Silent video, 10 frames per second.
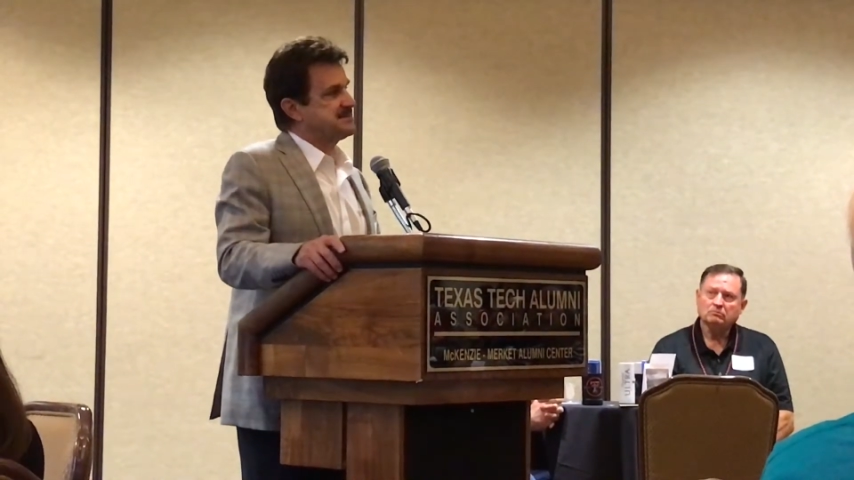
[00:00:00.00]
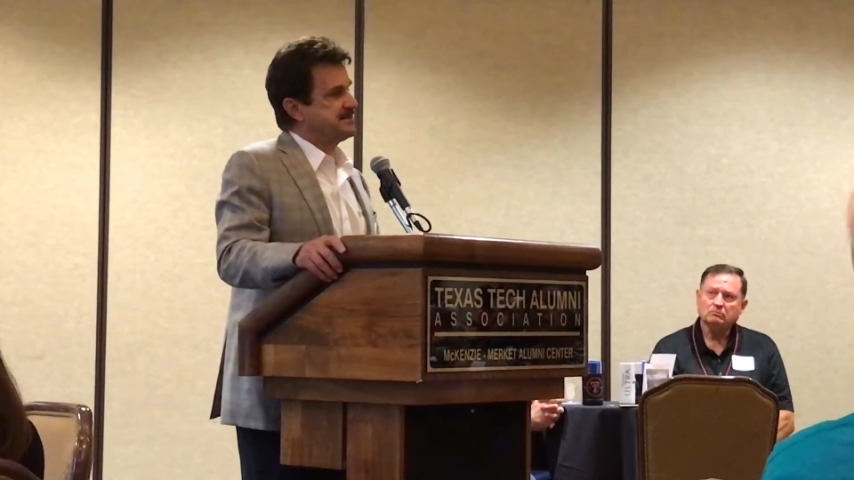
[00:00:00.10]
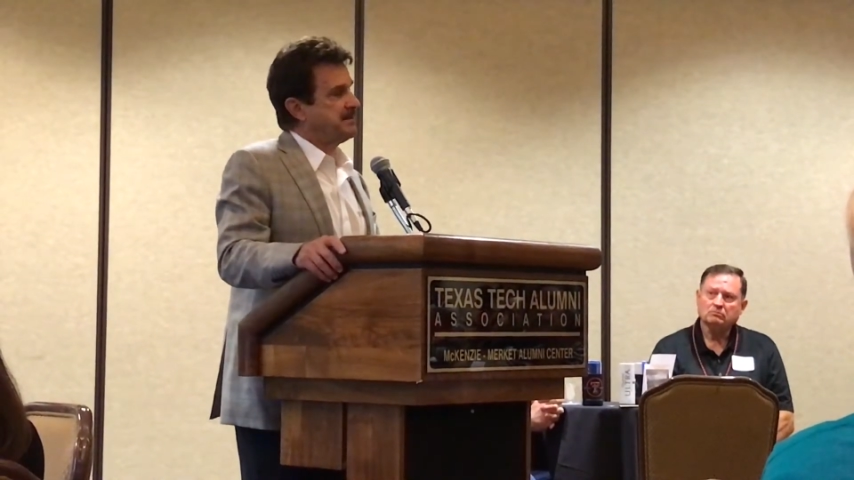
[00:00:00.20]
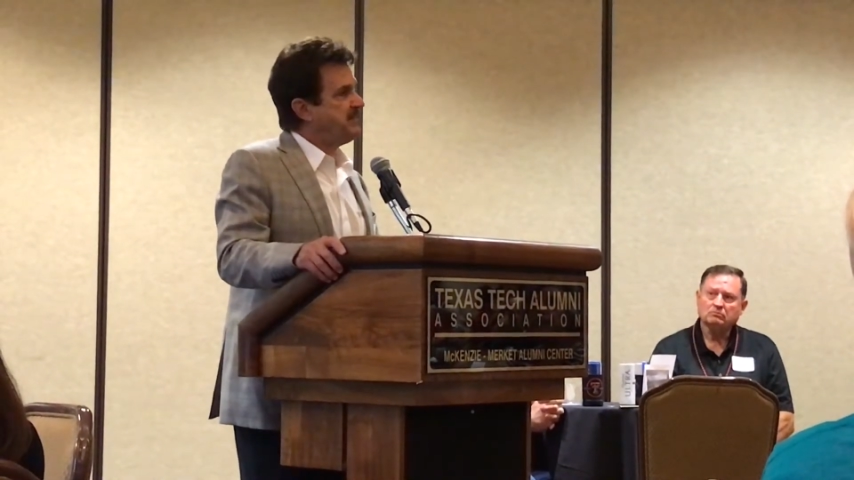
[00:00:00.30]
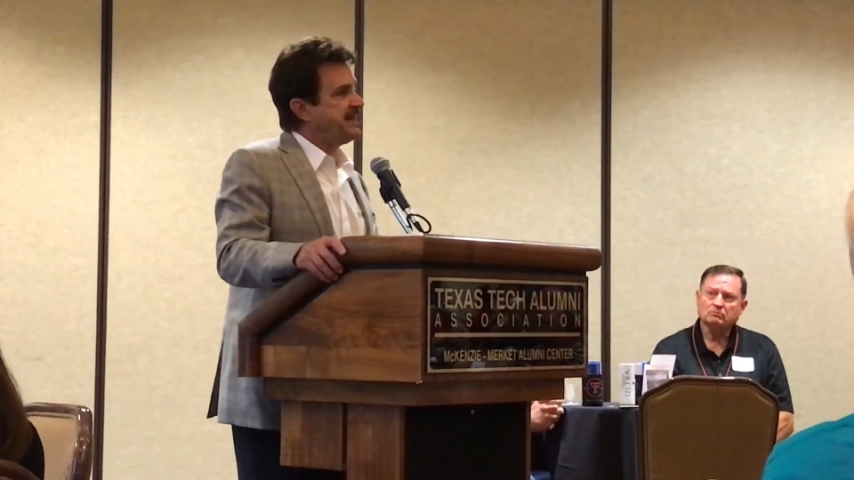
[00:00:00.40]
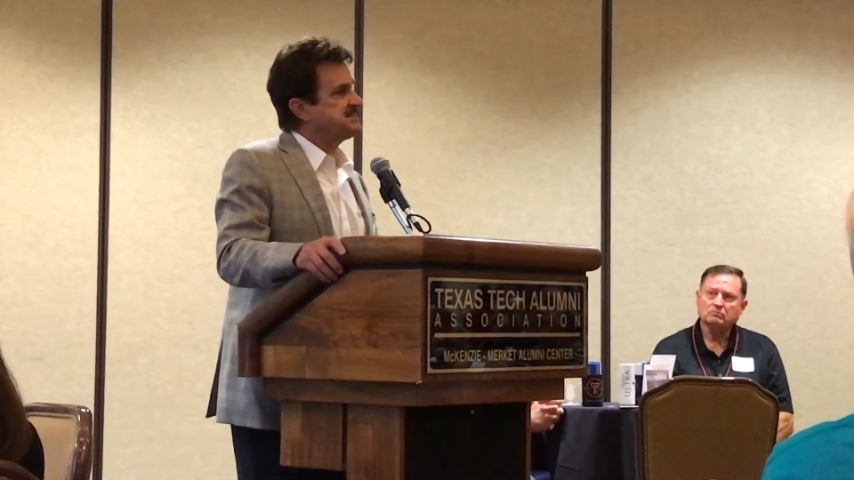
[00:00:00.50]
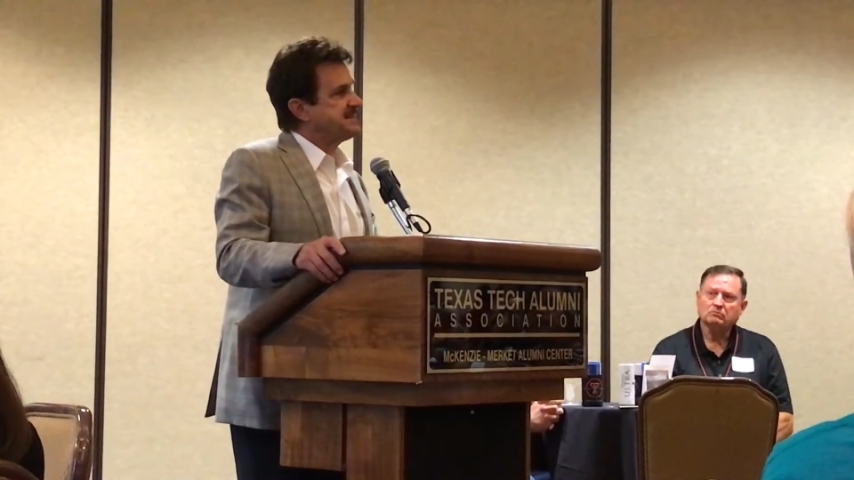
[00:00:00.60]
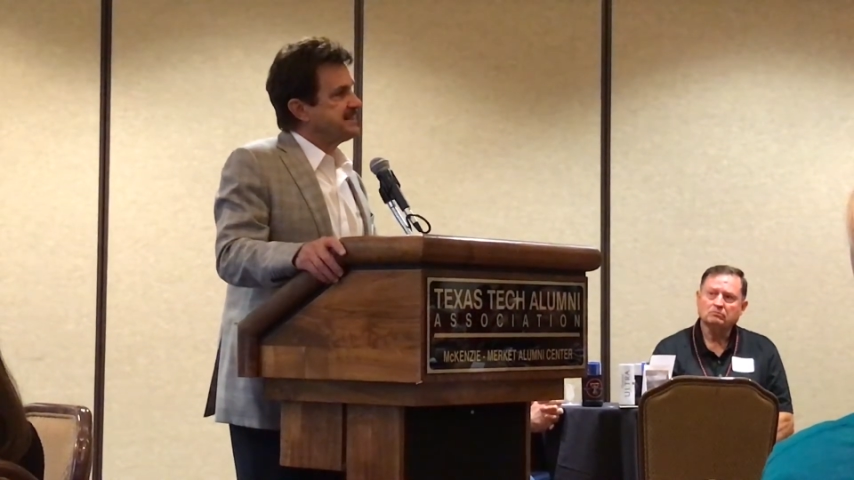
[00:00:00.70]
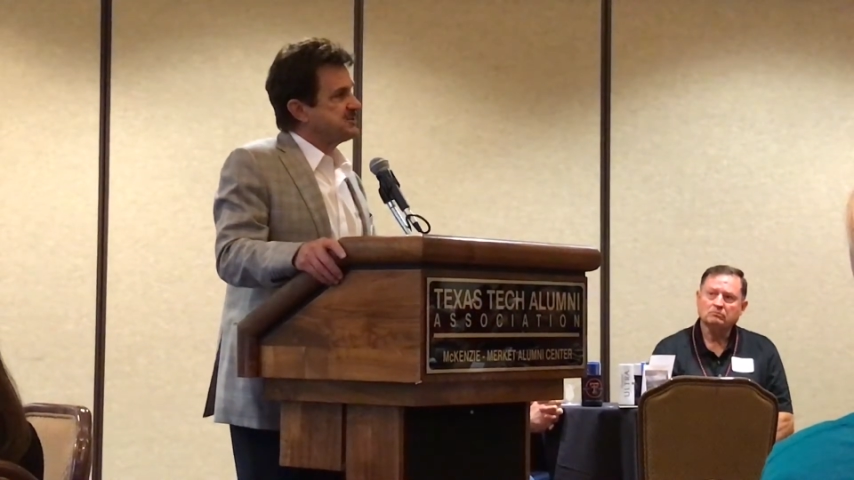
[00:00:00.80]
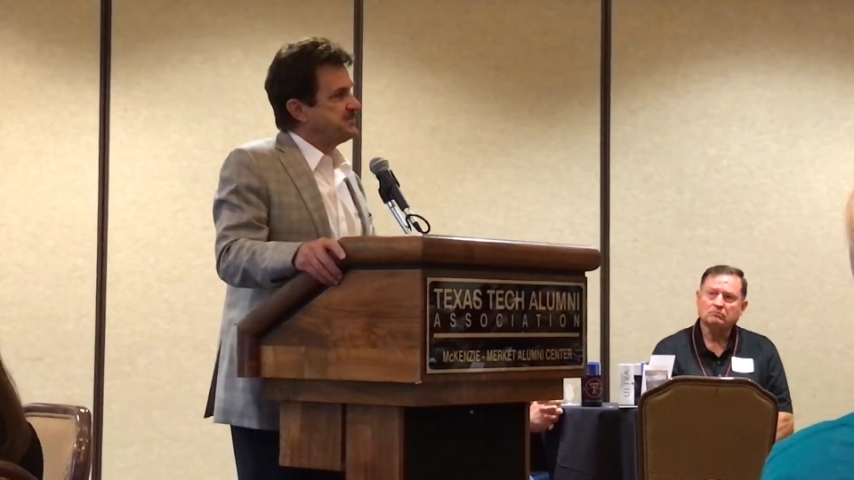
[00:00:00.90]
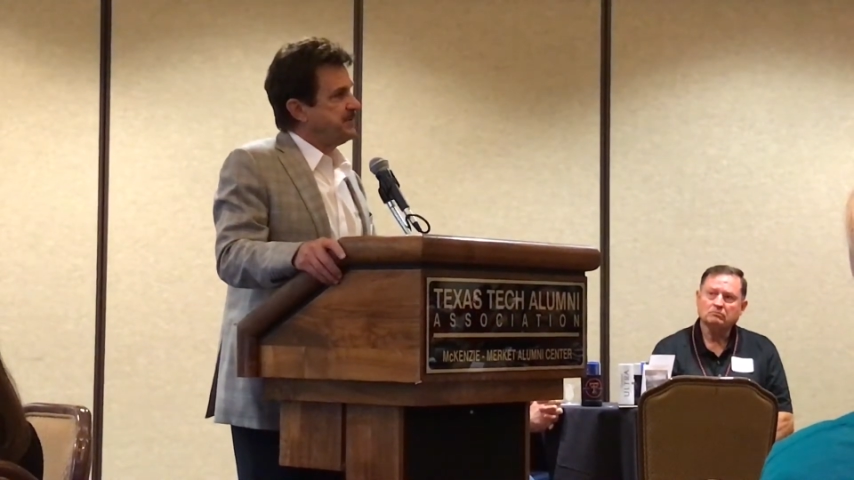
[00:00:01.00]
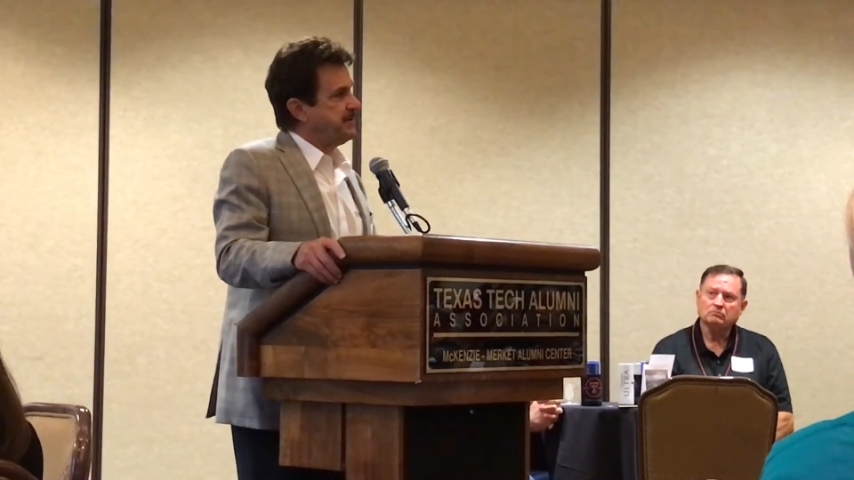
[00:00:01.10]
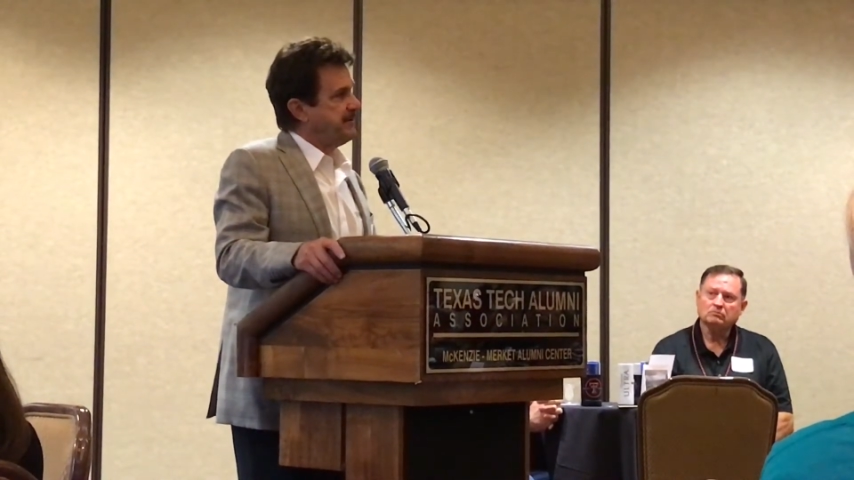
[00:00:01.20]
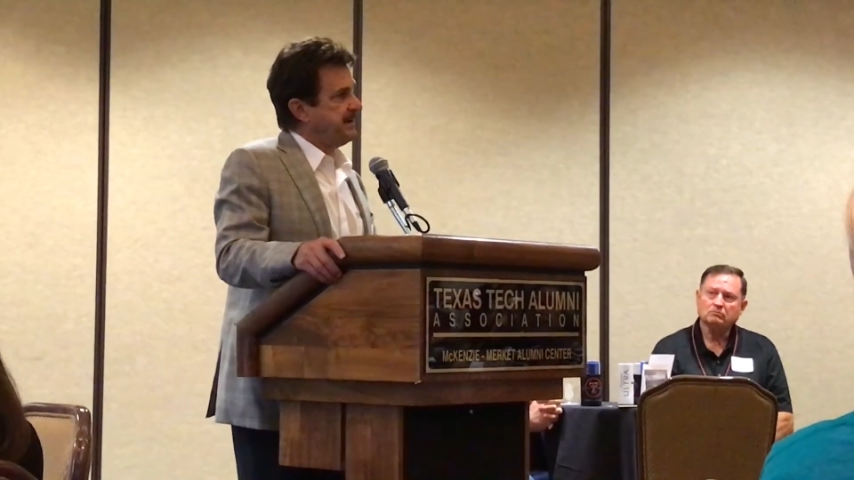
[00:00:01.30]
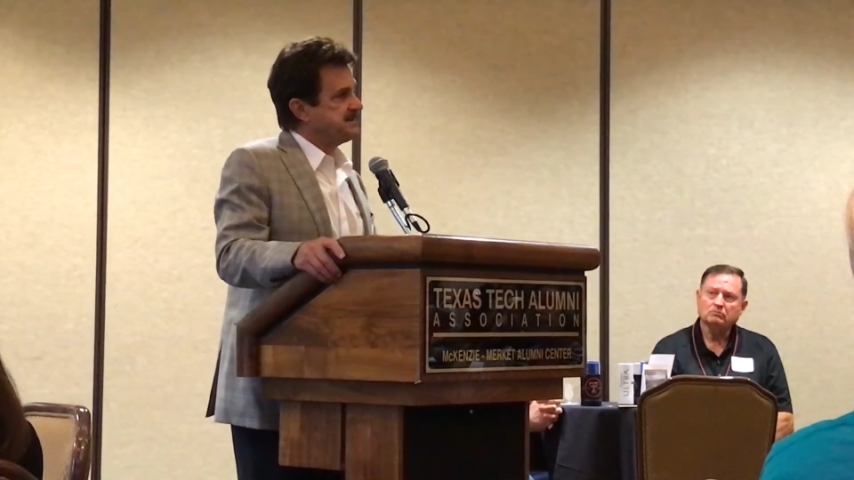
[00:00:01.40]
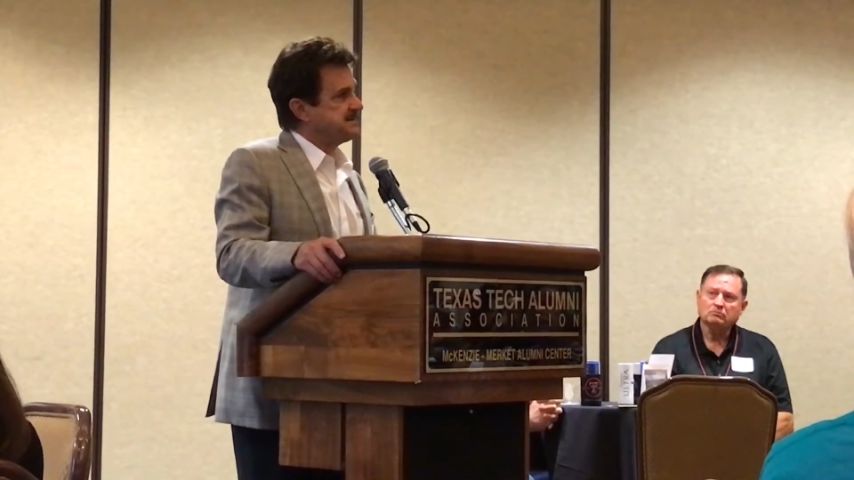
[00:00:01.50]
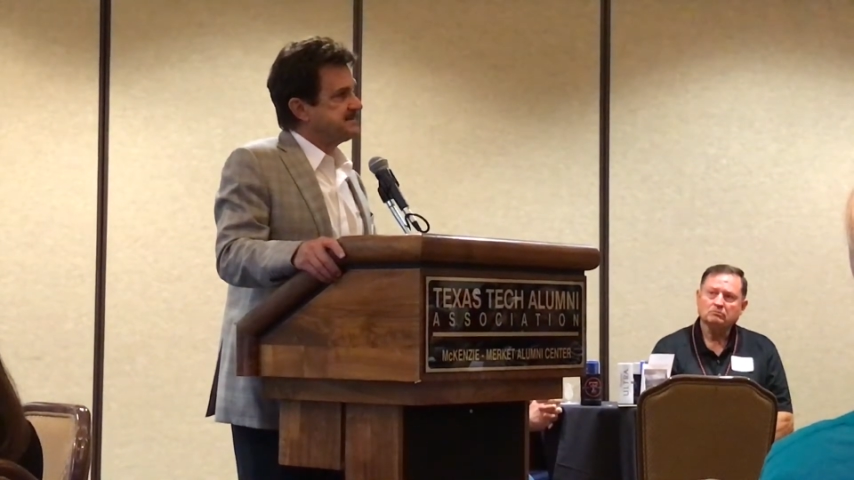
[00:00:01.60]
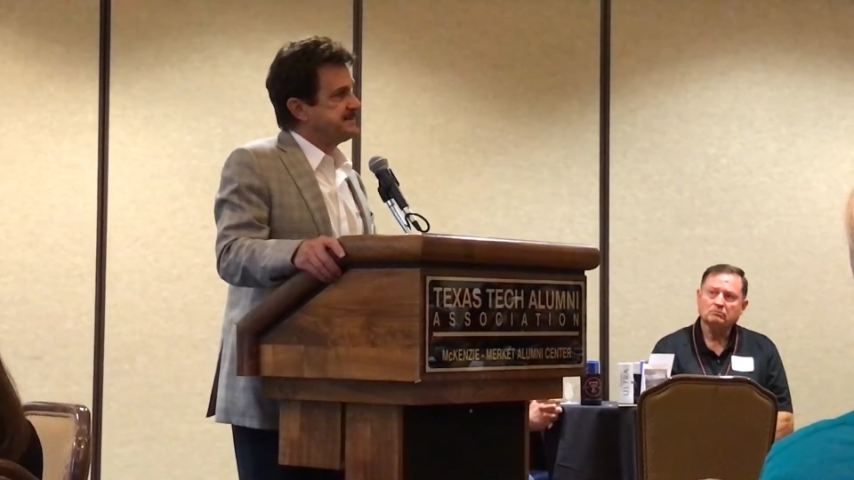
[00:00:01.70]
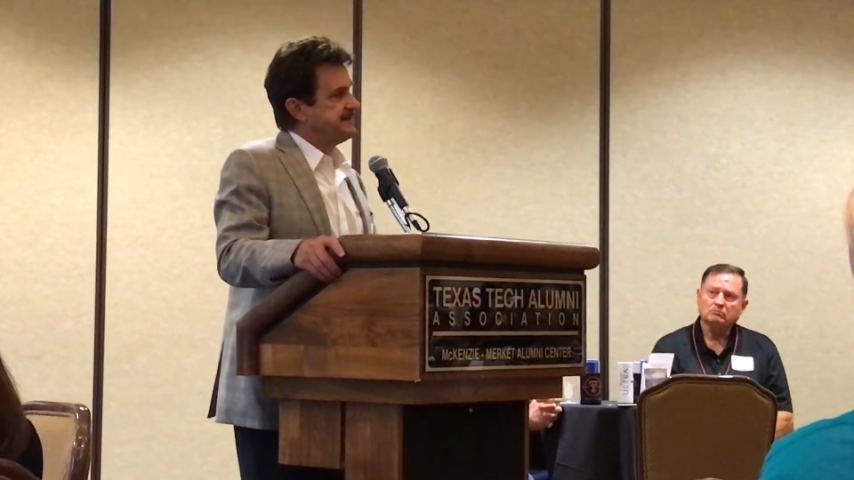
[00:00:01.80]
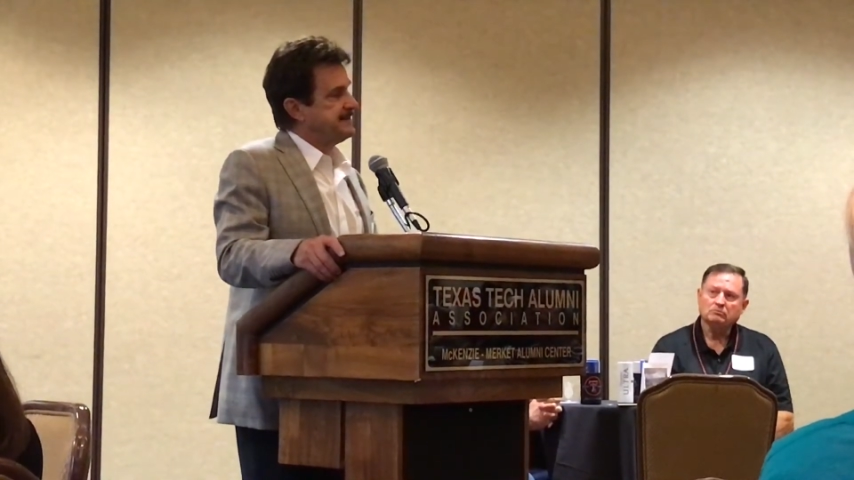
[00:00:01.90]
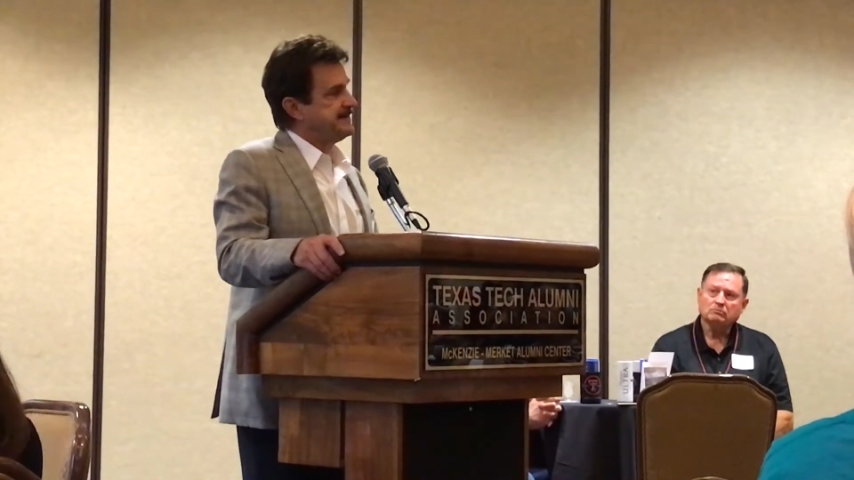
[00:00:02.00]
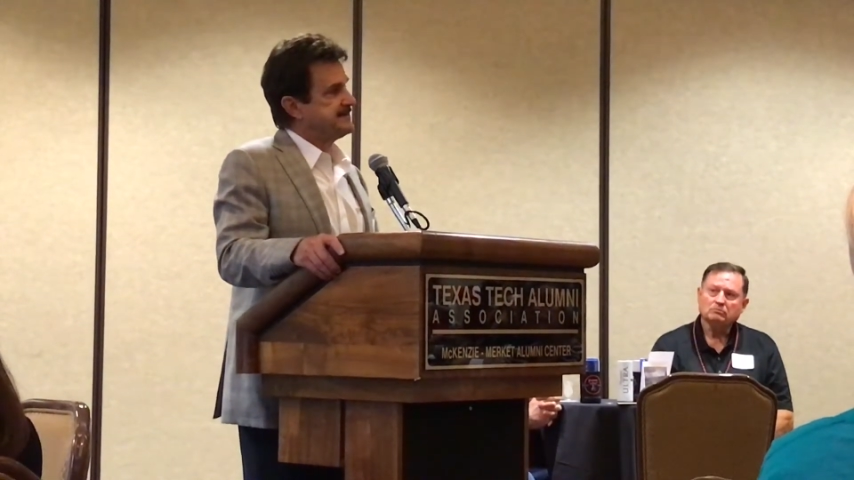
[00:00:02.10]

an amazing experience